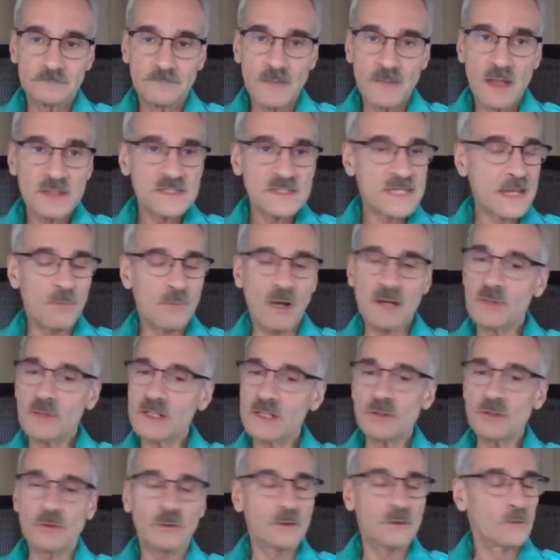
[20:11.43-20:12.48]
Same way we
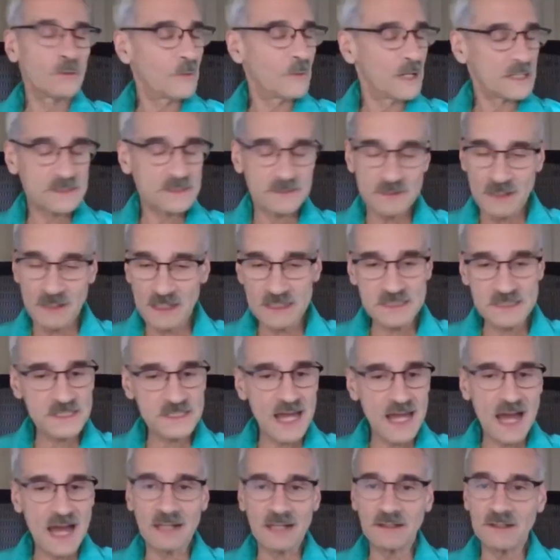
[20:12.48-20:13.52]
do in the West.
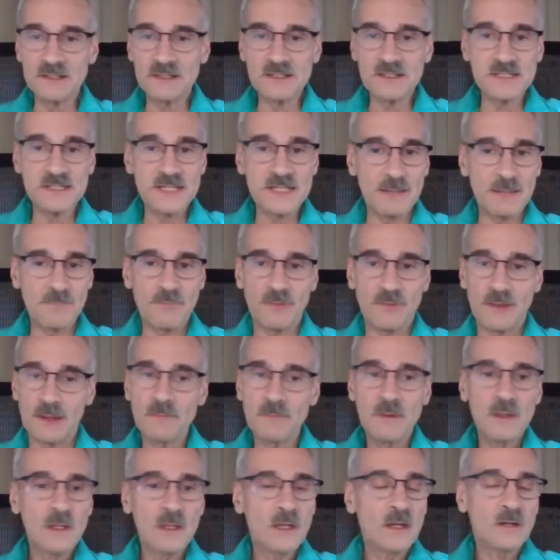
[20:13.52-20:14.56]
Exactly the same thing.
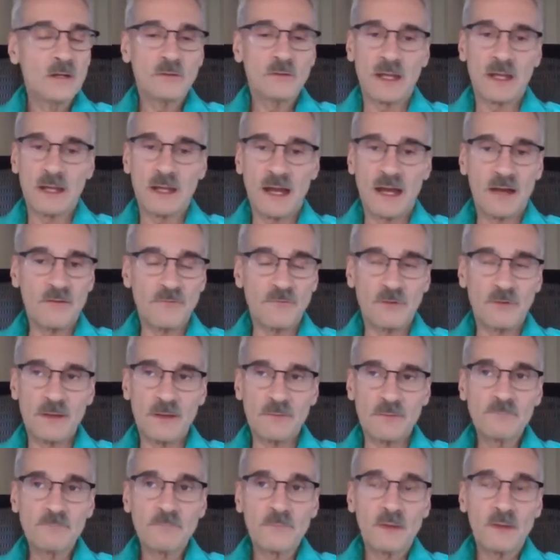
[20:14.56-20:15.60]
They have uh,
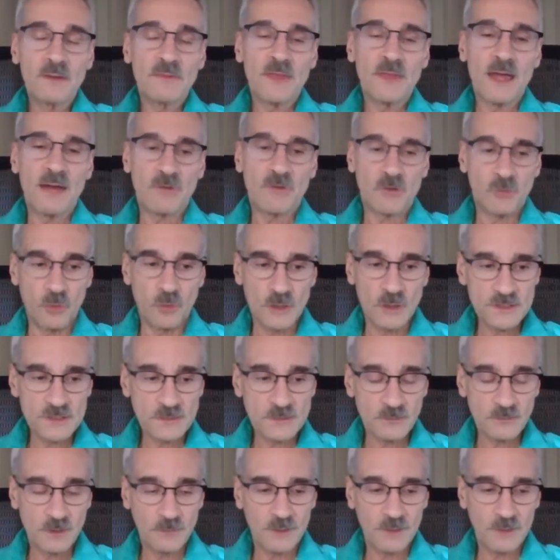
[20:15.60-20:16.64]
they have a cross,
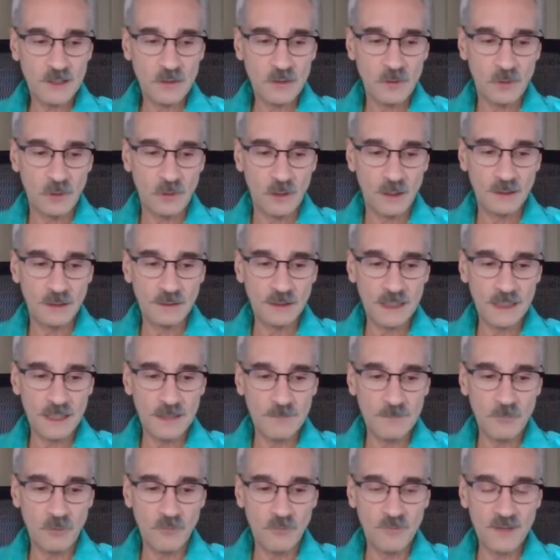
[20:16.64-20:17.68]
what we call a
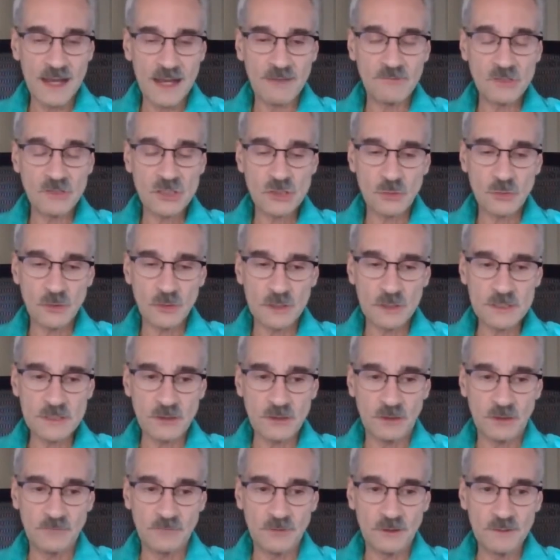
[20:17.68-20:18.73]
moving average
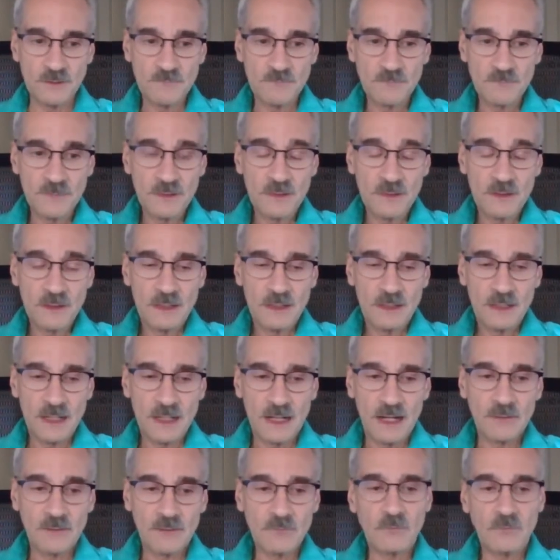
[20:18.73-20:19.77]
crossover. Uh,
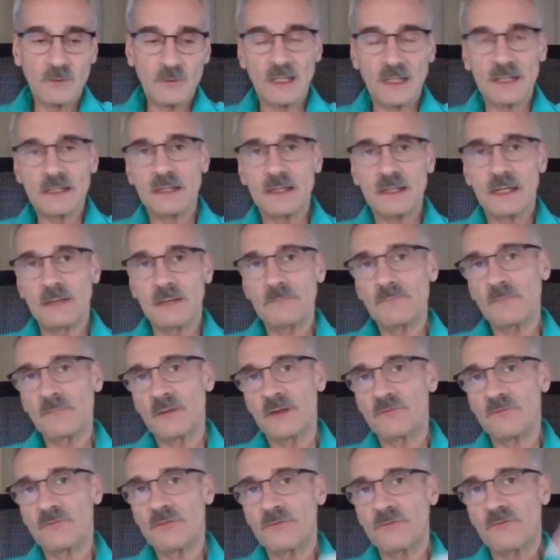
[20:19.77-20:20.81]
like a if
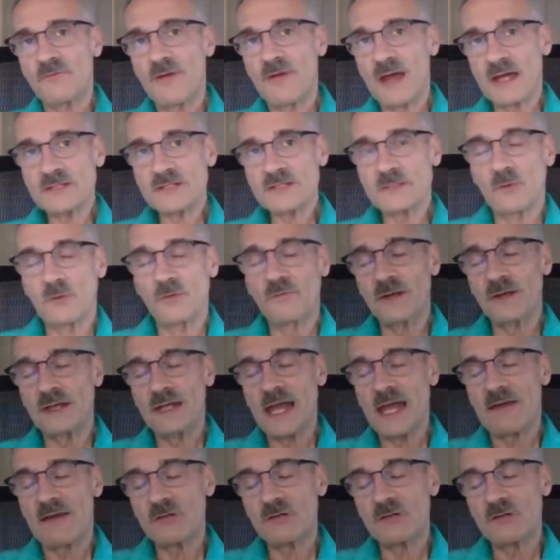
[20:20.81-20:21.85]
the faster moving
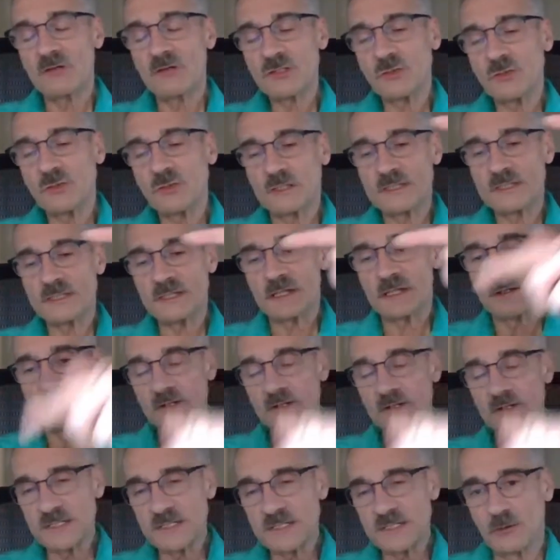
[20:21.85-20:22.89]
average crosses under the
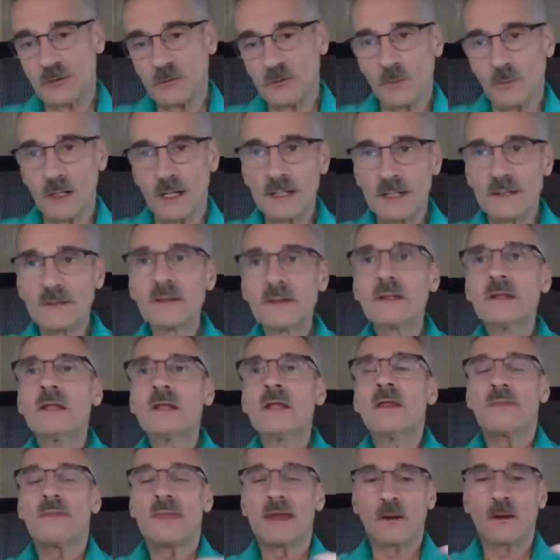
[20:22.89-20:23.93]
slower one, they
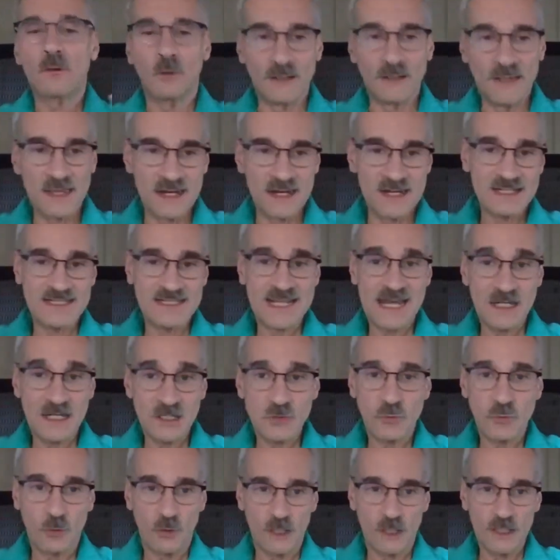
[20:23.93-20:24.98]
call that a dead
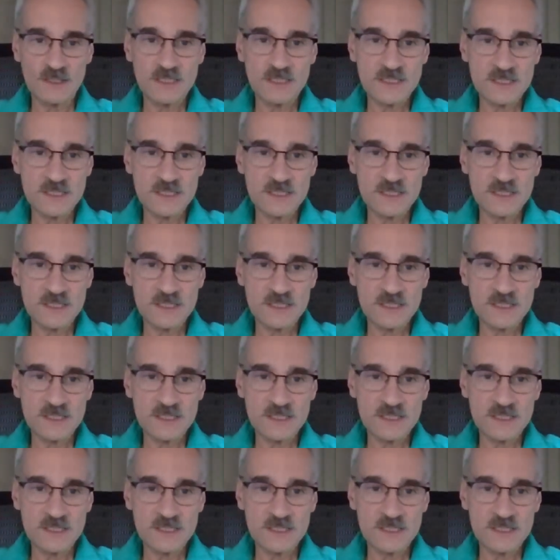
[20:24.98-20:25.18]
cross.